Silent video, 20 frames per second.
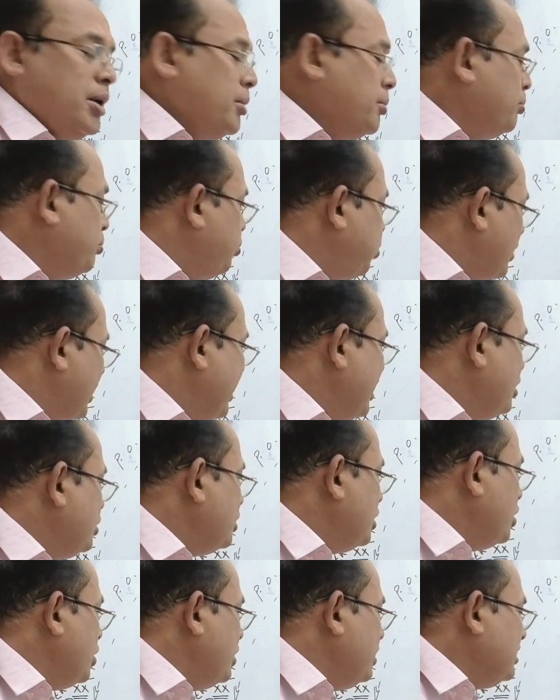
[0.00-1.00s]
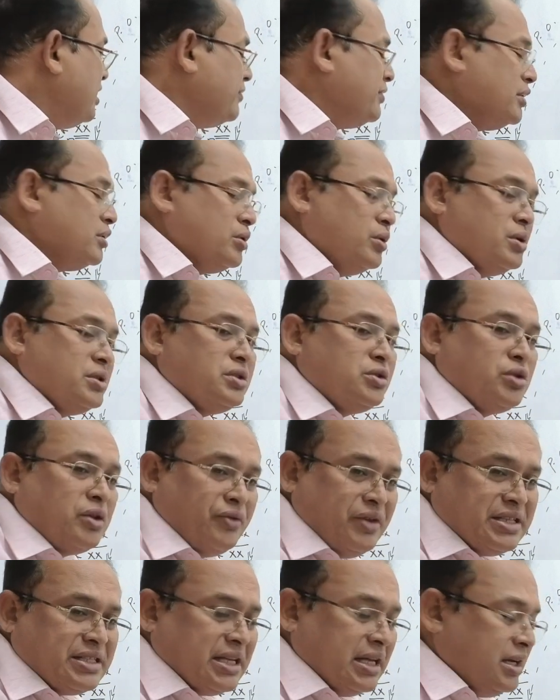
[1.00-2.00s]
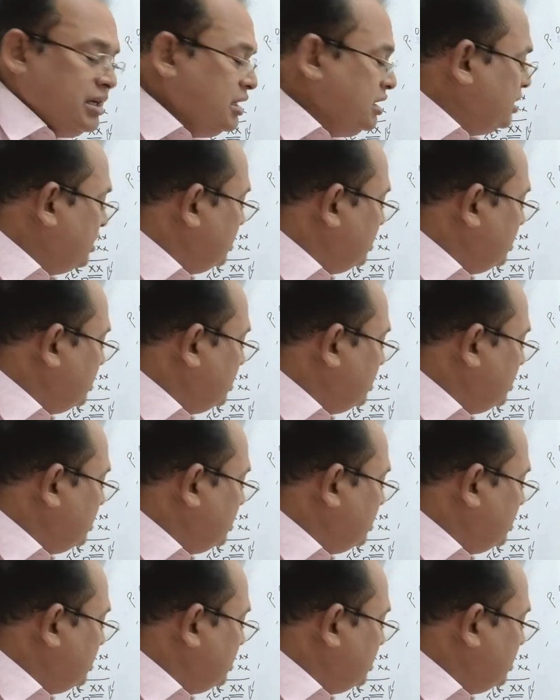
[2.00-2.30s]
Prior to the loading of the goods to the vessel,